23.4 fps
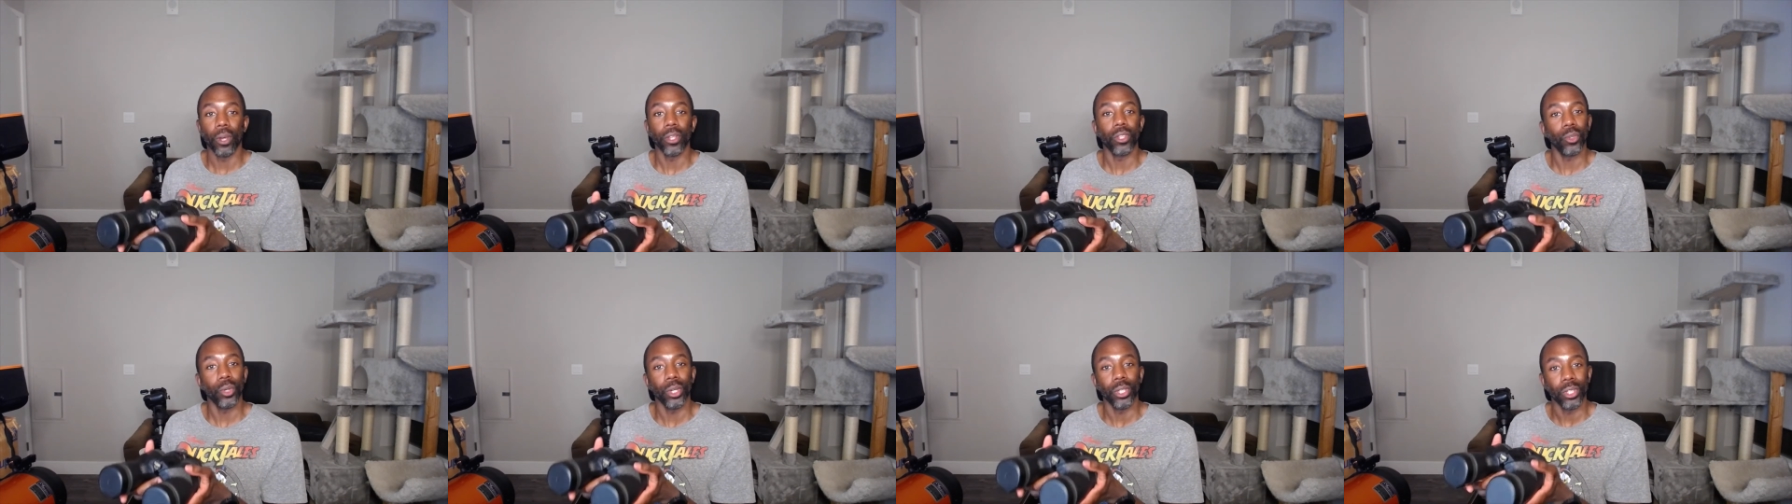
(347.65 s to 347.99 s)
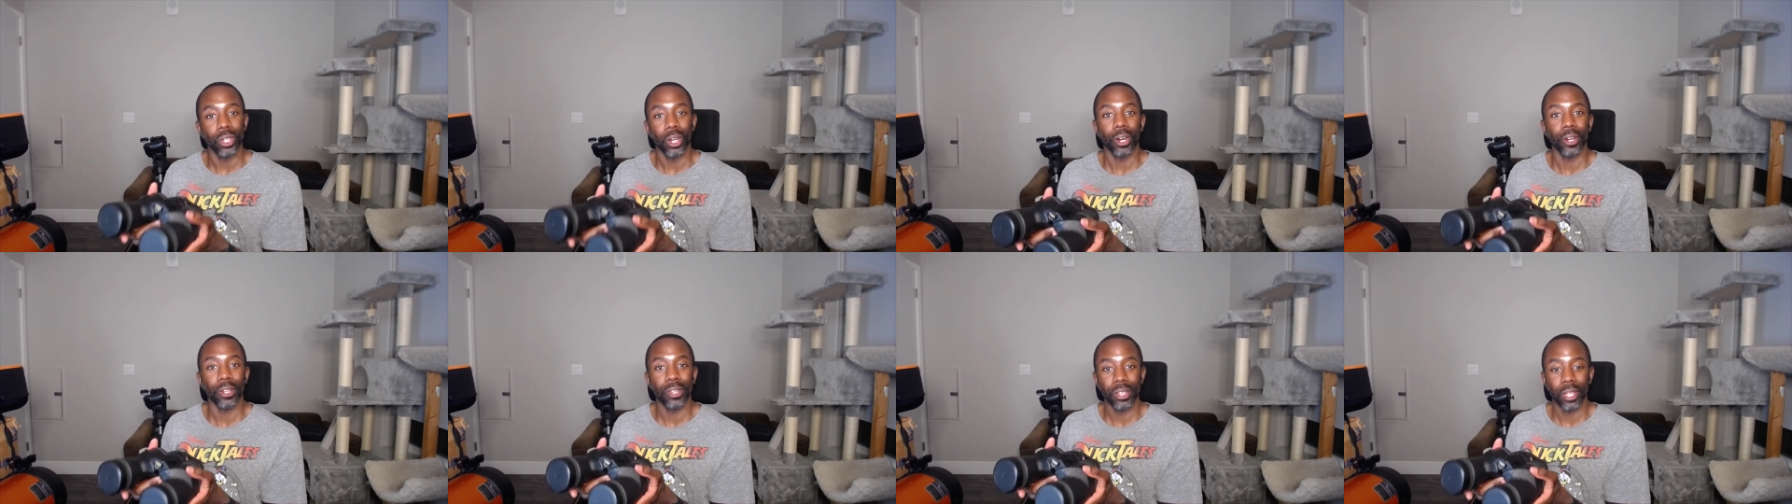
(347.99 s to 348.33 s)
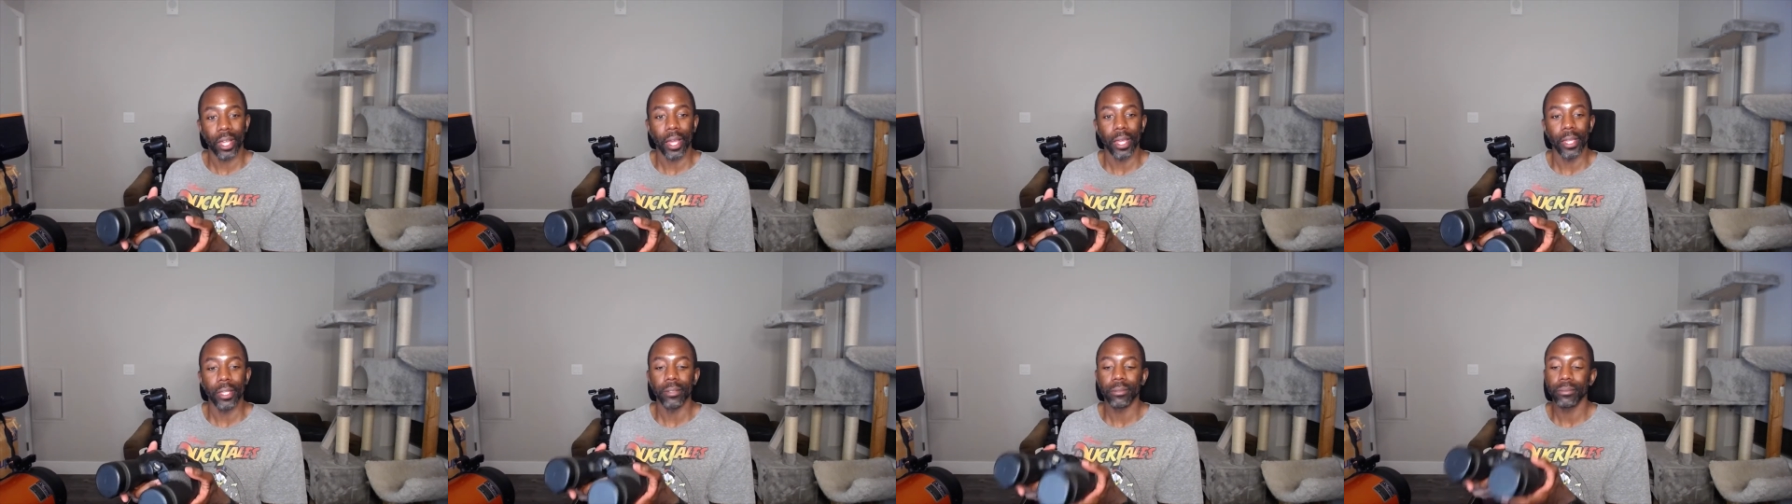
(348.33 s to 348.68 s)
to a dark
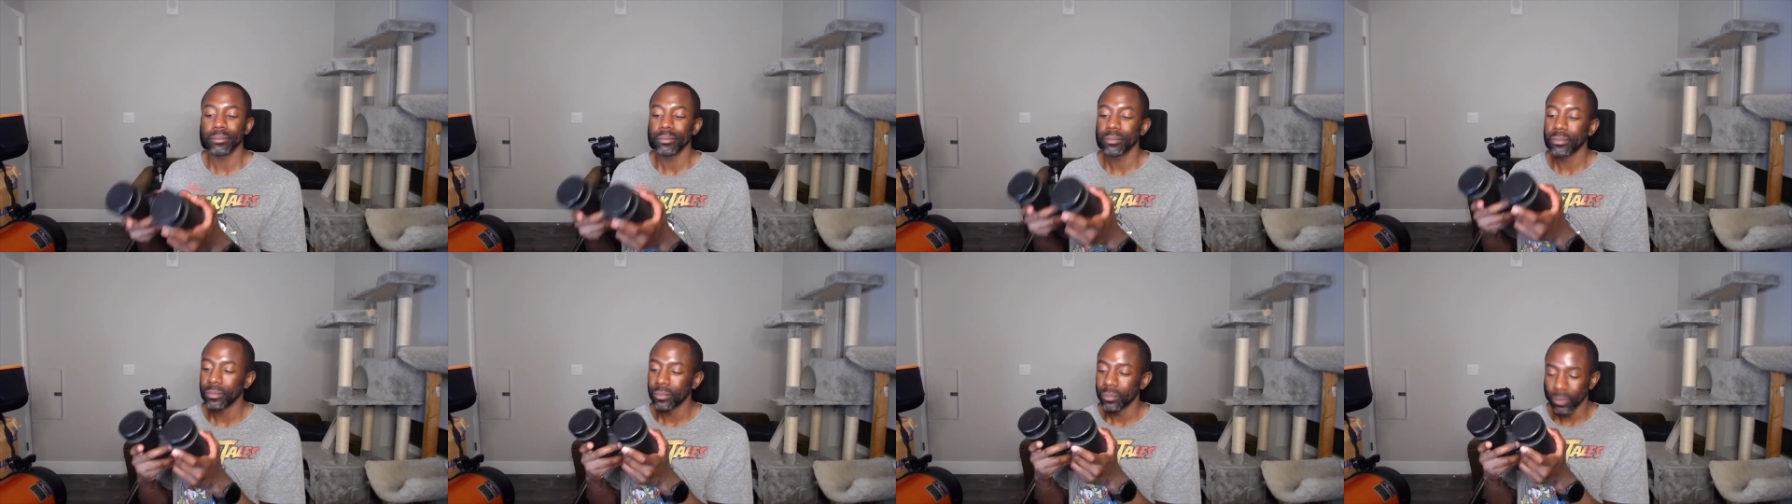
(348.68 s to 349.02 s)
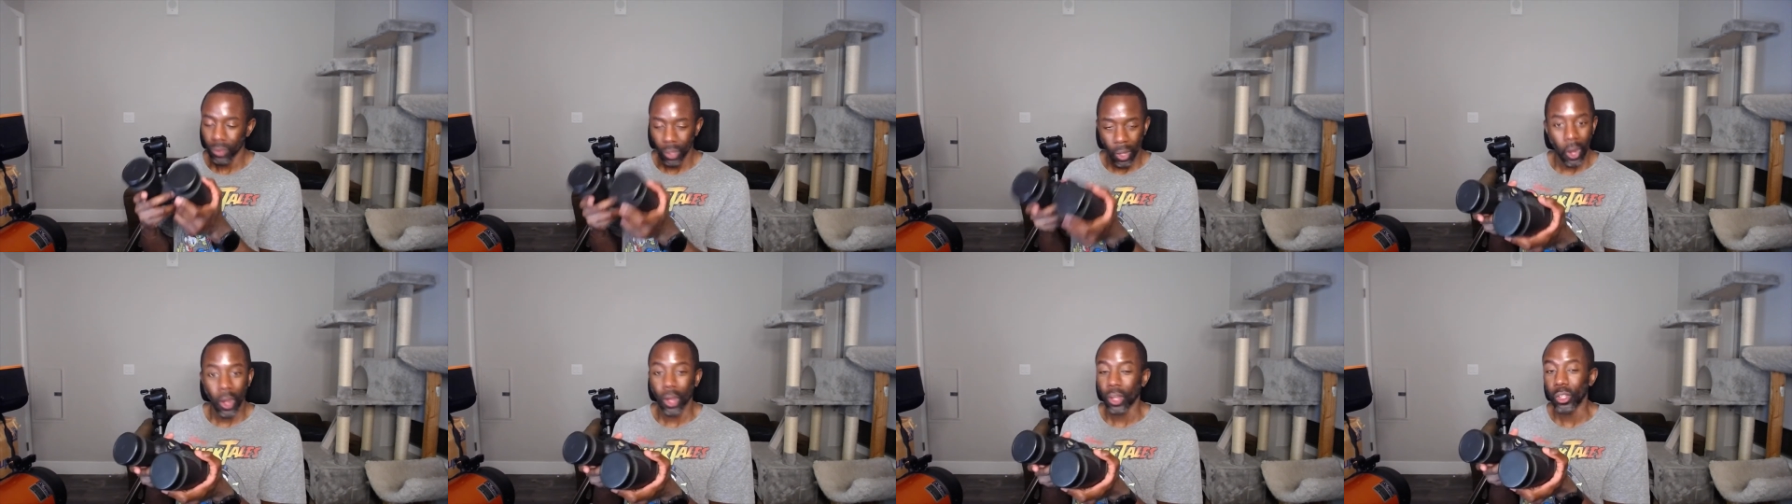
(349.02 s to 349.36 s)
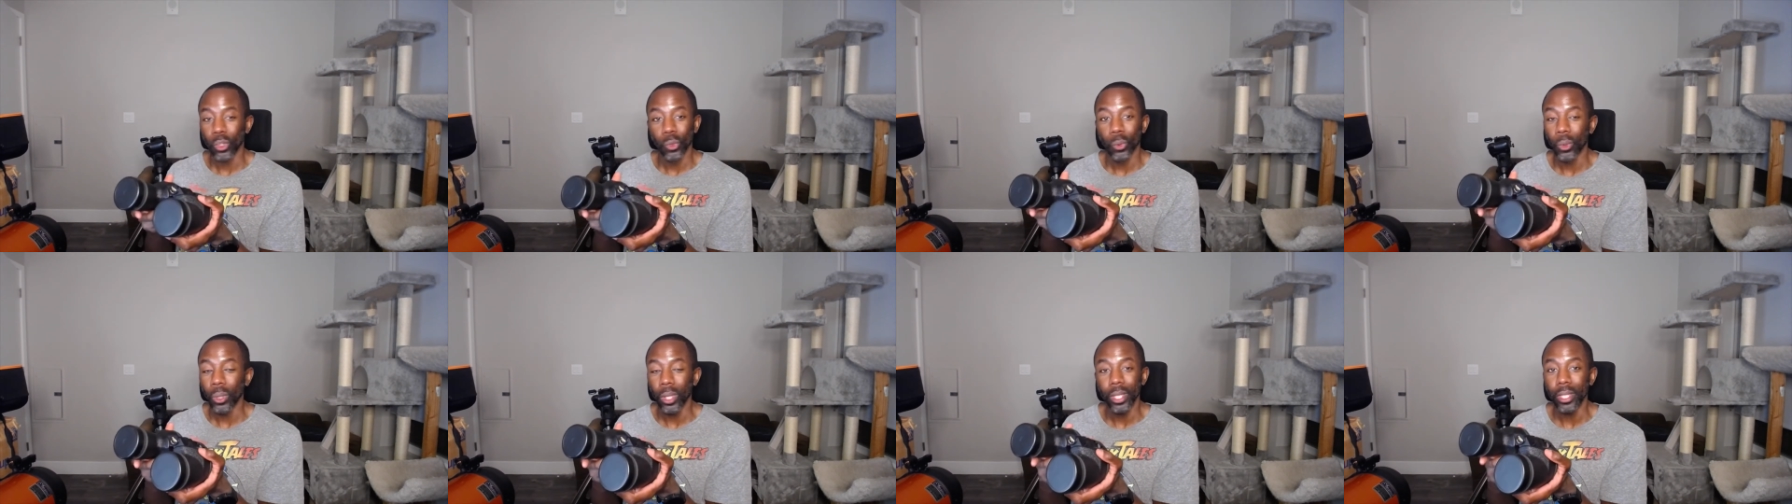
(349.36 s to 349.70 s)
site, all you
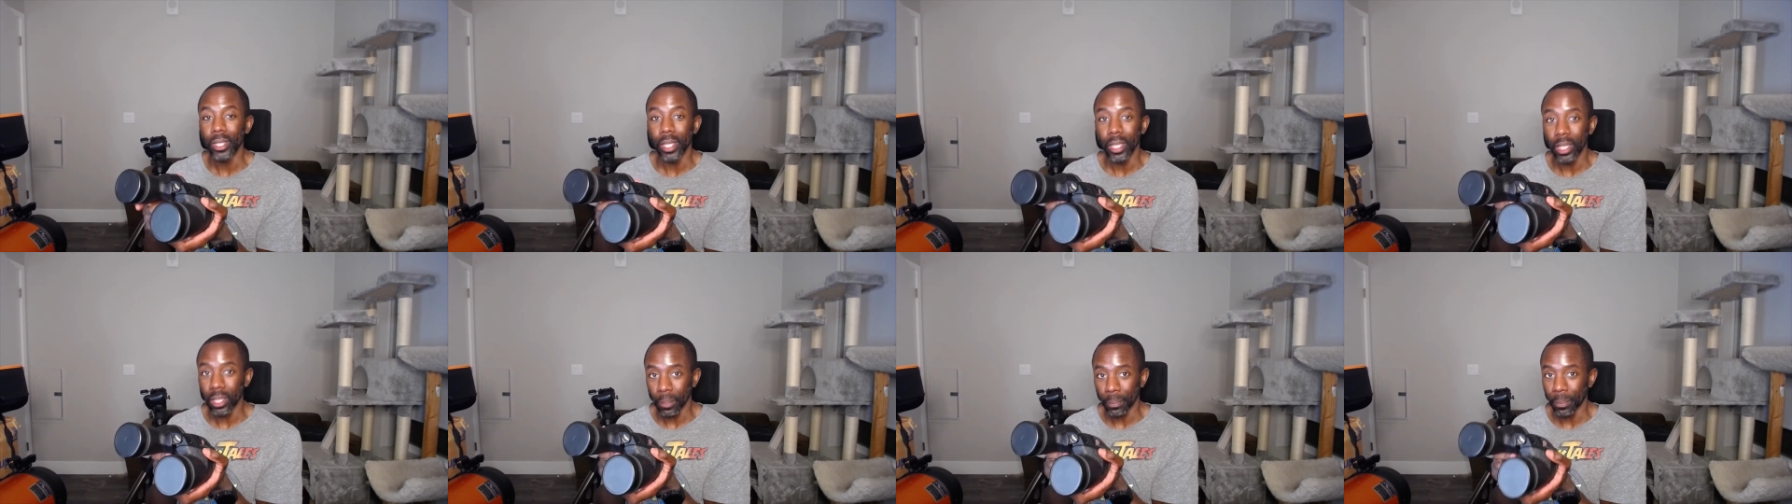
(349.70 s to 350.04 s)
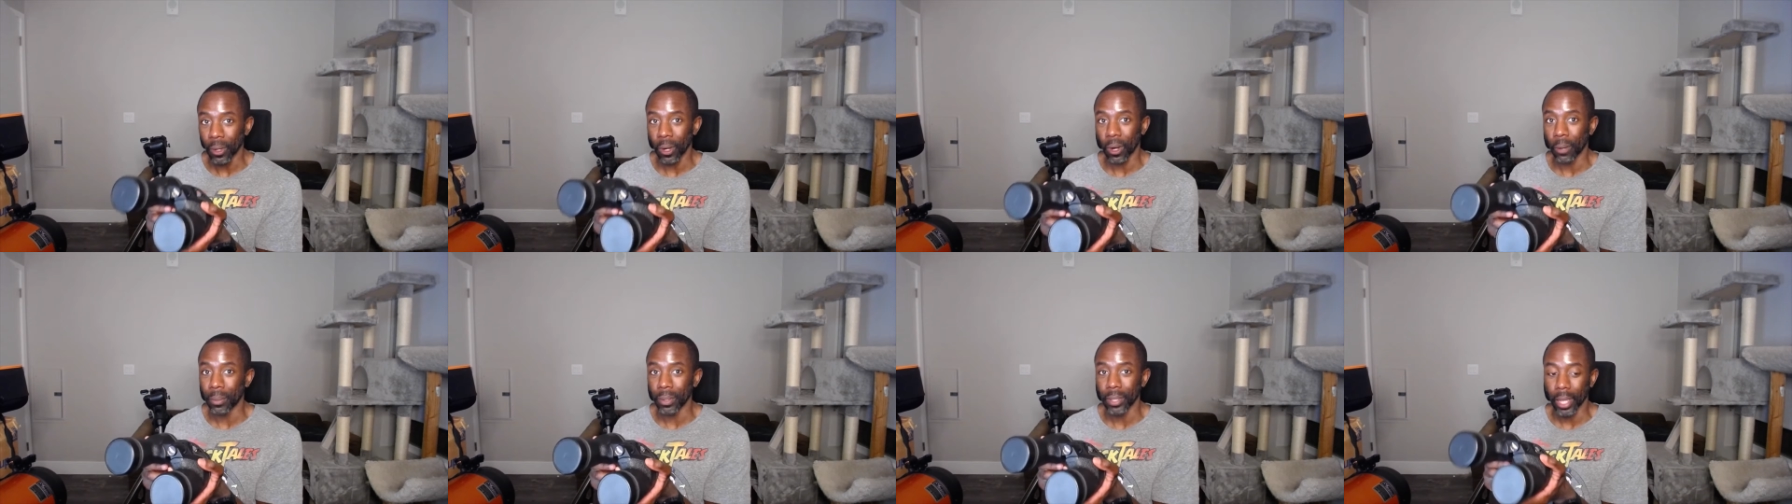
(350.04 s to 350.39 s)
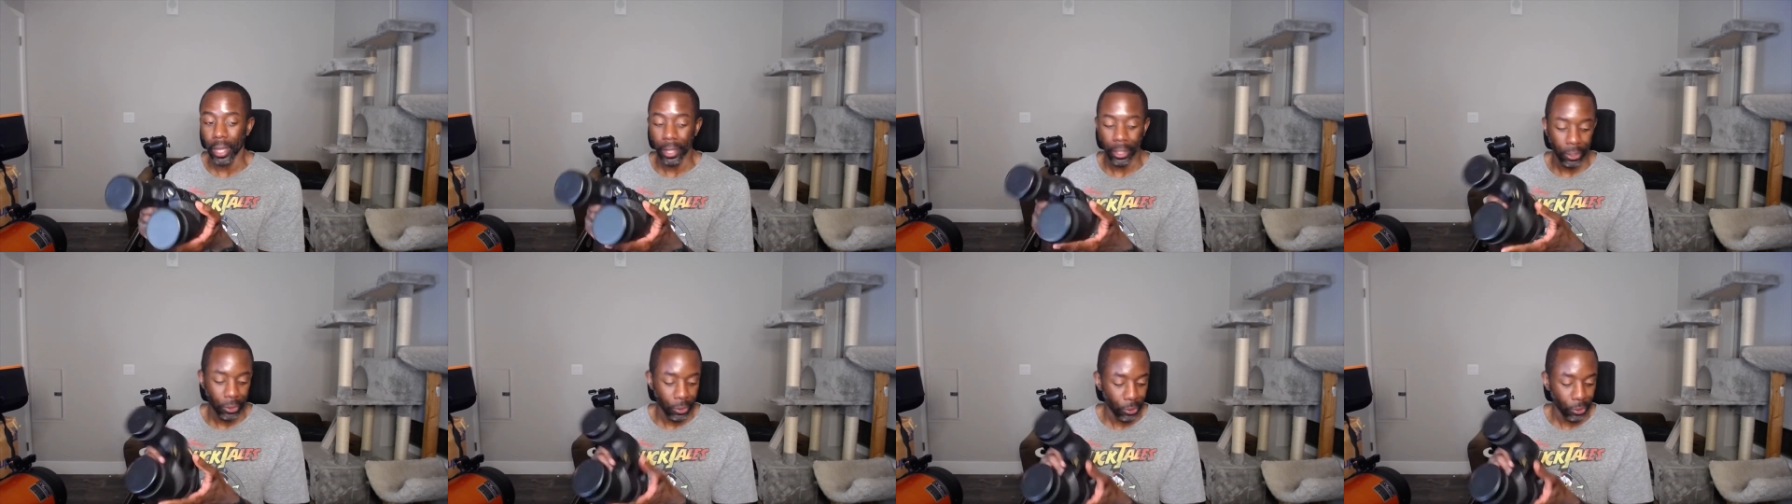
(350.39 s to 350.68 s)
really need is a pair of binoculars.